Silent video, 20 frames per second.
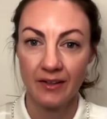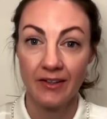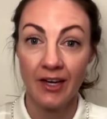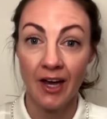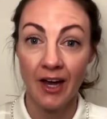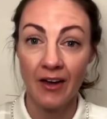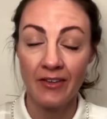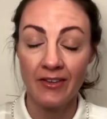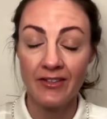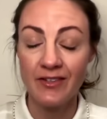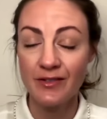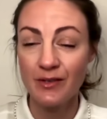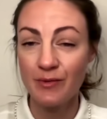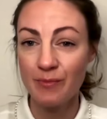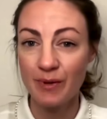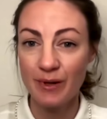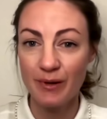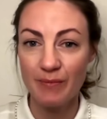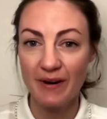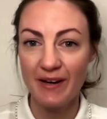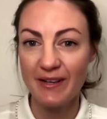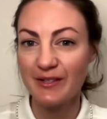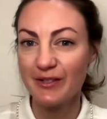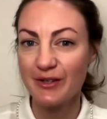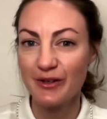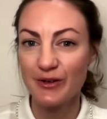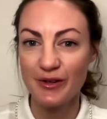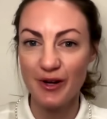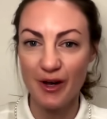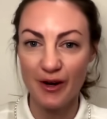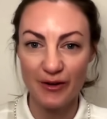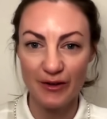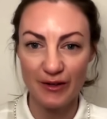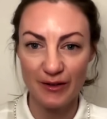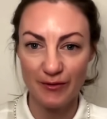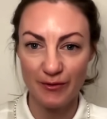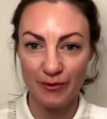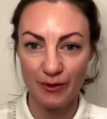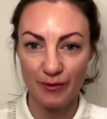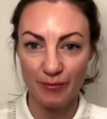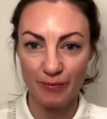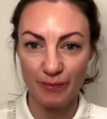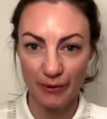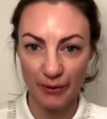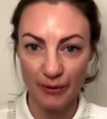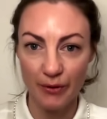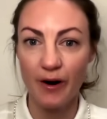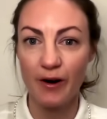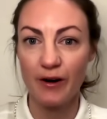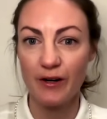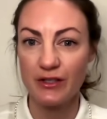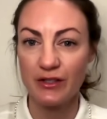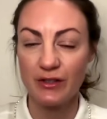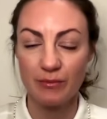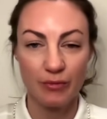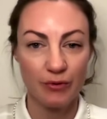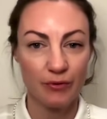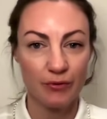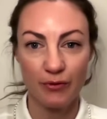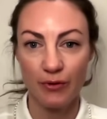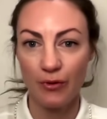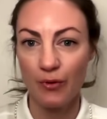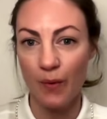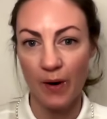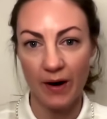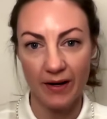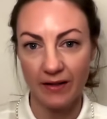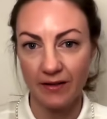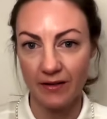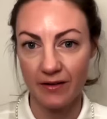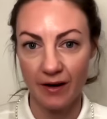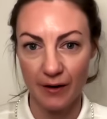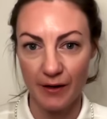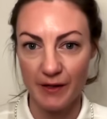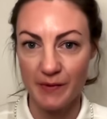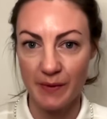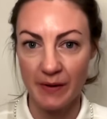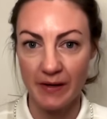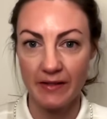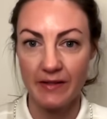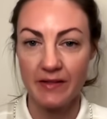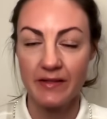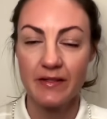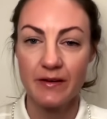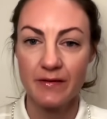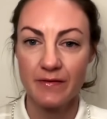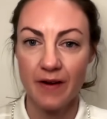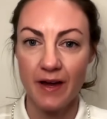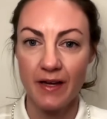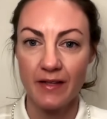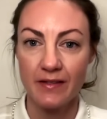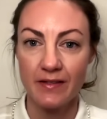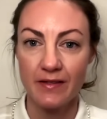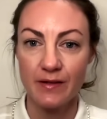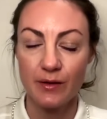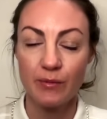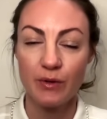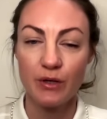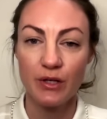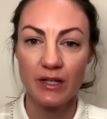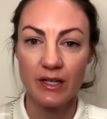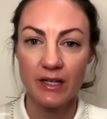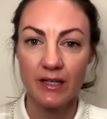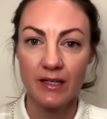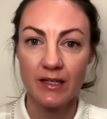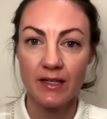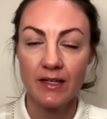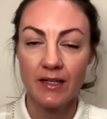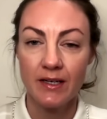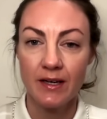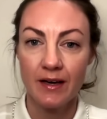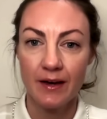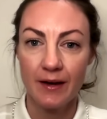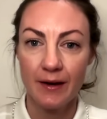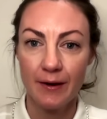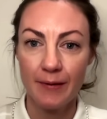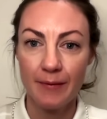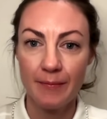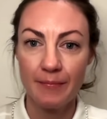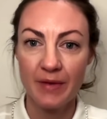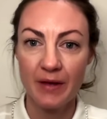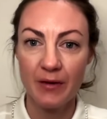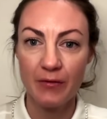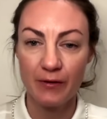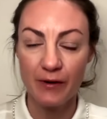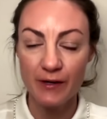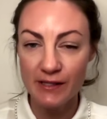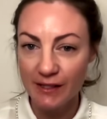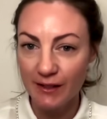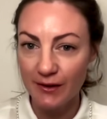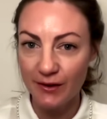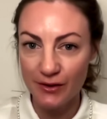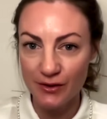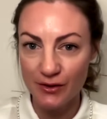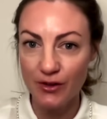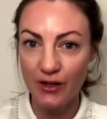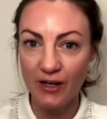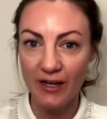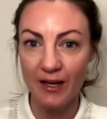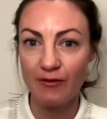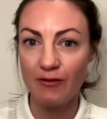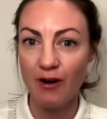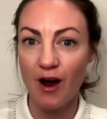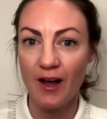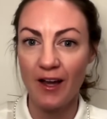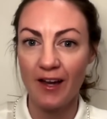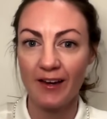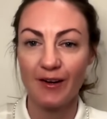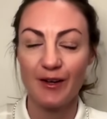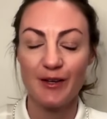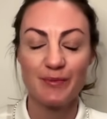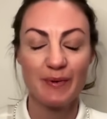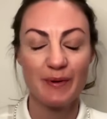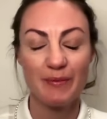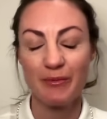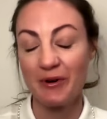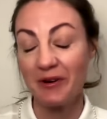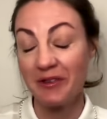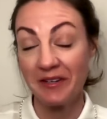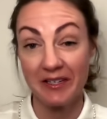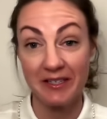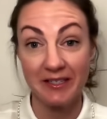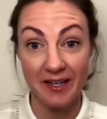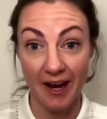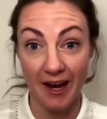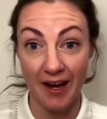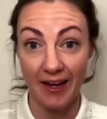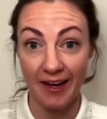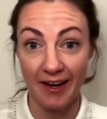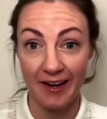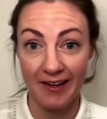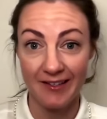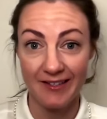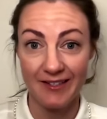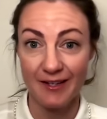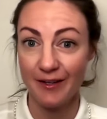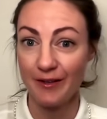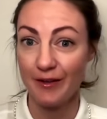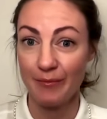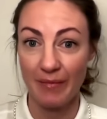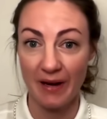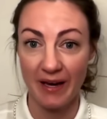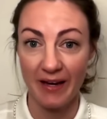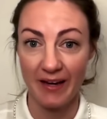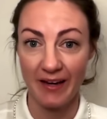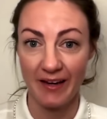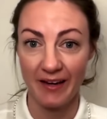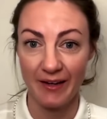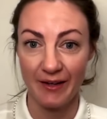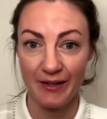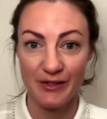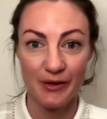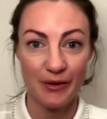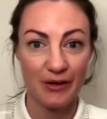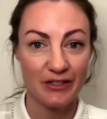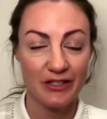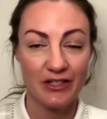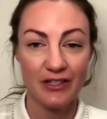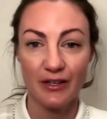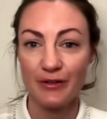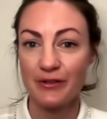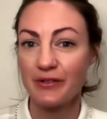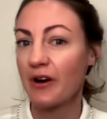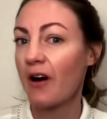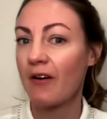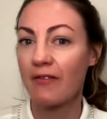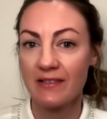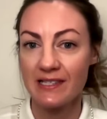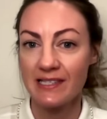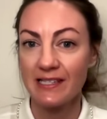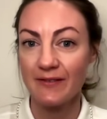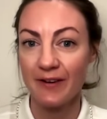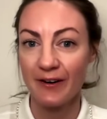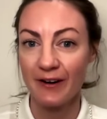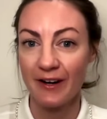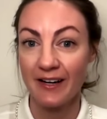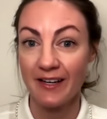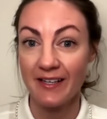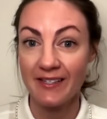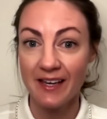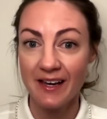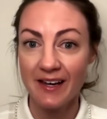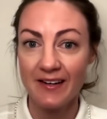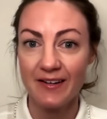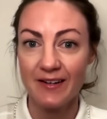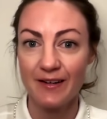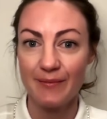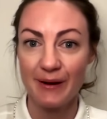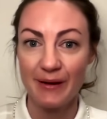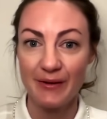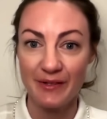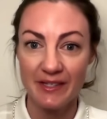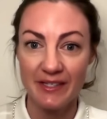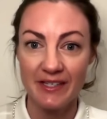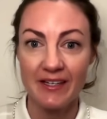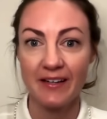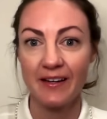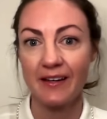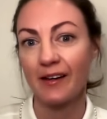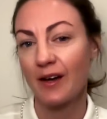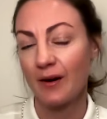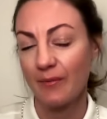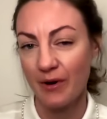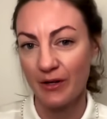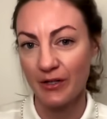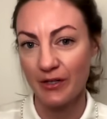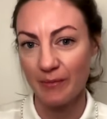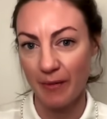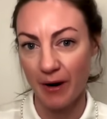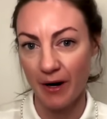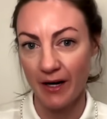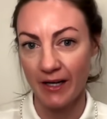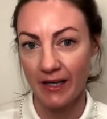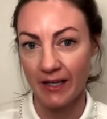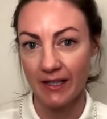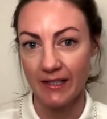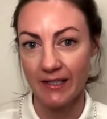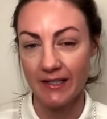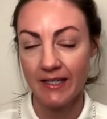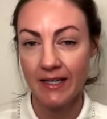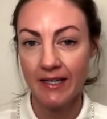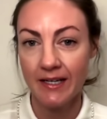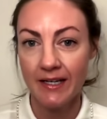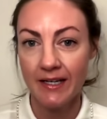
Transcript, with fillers: Yeah, this is a big milestone, not only for Blue Origin, but for the wider aerospace defense community. Firstly, this new Glenn rocket has been more than a decade in the making, so engineers are obviously very excited about seeing it come onto market.